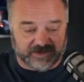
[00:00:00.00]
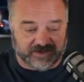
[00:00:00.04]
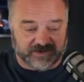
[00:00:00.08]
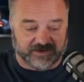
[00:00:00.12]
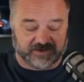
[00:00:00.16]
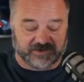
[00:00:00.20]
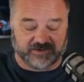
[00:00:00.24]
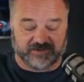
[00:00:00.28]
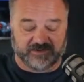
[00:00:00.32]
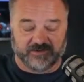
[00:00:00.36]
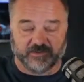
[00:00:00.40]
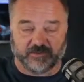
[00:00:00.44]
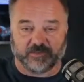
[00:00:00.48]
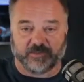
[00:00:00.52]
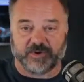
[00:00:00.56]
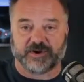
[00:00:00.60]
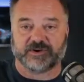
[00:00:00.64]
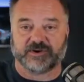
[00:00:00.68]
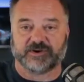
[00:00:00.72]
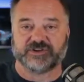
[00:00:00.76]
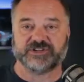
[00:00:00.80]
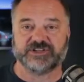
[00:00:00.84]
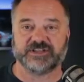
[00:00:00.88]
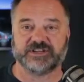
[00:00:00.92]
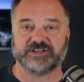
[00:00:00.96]

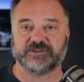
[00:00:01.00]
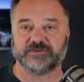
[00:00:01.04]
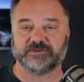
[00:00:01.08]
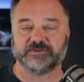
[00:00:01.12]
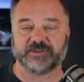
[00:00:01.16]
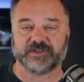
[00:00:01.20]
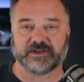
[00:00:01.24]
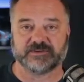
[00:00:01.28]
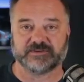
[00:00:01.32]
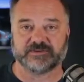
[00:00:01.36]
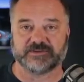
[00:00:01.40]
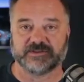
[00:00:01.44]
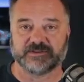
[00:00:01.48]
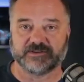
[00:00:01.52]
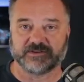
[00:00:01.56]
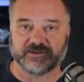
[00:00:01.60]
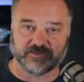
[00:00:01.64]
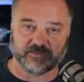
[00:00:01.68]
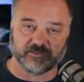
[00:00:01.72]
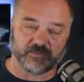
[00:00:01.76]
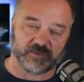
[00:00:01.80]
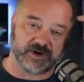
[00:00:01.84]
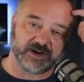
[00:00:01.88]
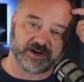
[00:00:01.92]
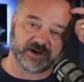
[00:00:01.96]
Renogy 2000
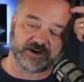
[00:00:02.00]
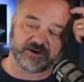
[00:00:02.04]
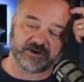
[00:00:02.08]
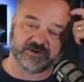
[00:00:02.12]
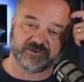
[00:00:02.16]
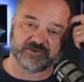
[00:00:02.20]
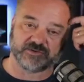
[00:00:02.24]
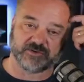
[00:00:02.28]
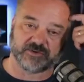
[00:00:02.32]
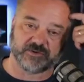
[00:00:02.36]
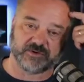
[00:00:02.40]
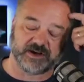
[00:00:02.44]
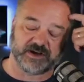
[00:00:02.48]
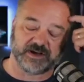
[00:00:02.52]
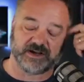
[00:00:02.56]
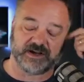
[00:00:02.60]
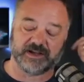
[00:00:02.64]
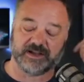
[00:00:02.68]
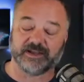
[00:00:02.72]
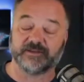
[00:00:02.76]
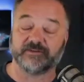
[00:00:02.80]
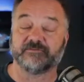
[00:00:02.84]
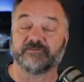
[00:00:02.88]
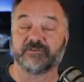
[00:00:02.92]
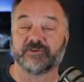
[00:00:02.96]
watt control
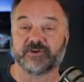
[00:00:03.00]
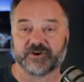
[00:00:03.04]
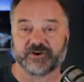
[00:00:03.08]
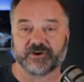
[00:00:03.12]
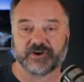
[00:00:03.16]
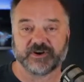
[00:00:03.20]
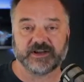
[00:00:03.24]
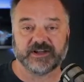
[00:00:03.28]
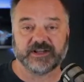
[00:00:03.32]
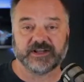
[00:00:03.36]
inverter